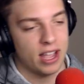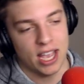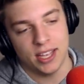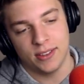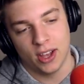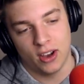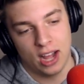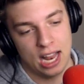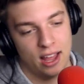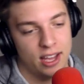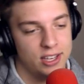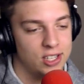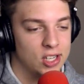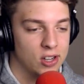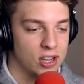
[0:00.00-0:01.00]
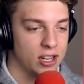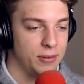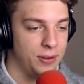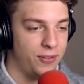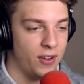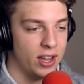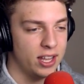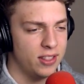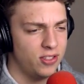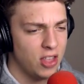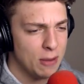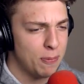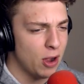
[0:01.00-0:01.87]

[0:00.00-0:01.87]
Okay, no, I lied. You're not going to be fine. They oh.